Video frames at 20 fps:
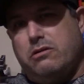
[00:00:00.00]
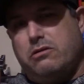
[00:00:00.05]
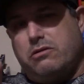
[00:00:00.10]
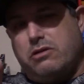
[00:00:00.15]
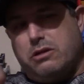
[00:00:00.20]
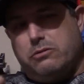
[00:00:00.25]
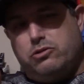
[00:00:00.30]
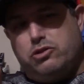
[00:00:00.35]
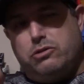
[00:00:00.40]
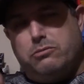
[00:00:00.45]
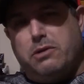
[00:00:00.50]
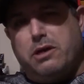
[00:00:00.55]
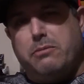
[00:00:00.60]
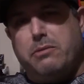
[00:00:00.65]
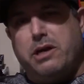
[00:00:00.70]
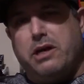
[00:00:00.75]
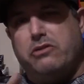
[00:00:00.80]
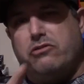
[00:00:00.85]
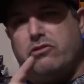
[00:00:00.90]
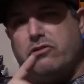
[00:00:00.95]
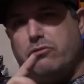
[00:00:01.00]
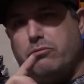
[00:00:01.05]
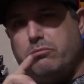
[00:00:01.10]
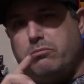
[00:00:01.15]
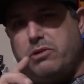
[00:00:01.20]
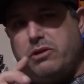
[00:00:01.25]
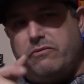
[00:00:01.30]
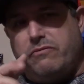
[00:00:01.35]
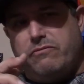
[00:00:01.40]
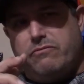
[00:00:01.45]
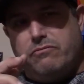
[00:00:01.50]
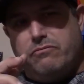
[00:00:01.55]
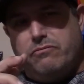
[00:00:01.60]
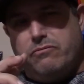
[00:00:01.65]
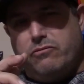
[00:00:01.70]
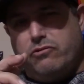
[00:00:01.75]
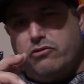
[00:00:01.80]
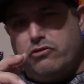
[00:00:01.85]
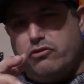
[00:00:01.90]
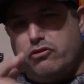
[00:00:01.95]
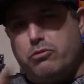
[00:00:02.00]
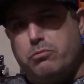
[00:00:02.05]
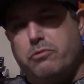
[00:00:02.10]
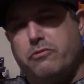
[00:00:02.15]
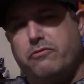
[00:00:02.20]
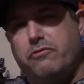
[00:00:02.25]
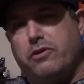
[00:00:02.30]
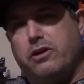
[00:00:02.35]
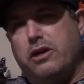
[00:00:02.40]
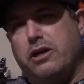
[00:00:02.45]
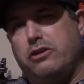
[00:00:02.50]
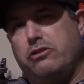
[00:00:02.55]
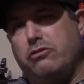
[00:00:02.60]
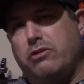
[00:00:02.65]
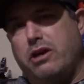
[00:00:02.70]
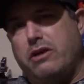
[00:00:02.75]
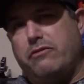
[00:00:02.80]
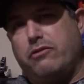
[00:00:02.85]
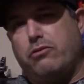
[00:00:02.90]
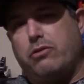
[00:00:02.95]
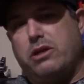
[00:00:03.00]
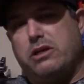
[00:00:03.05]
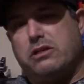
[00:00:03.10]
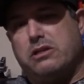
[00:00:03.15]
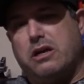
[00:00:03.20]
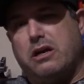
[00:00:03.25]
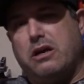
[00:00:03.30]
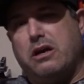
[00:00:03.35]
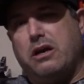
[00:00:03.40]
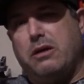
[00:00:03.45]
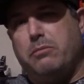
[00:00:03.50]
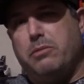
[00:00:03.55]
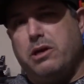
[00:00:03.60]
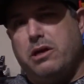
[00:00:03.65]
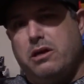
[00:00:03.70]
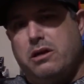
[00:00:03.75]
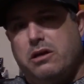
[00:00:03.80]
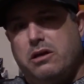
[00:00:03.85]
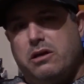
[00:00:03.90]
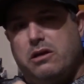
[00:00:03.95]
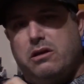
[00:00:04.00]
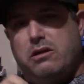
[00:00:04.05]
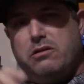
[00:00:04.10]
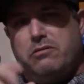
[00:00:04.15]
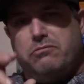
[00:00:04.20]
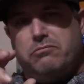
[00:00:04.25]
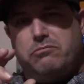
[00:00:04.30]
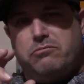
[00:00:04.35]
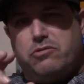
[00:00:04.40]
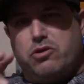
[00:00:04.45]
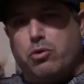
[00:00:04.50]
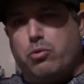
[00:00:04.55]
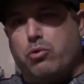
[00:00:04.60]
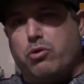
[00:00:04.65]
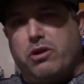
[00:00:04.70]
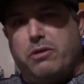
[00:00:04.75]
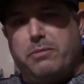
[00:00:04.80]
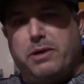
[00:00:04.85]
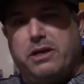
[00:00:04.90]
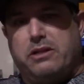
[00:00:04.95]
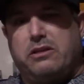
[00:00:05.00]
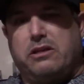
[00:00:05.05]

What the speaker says: Come shoot my match. It'll be super fun. You'll have a great time. Don't worry about the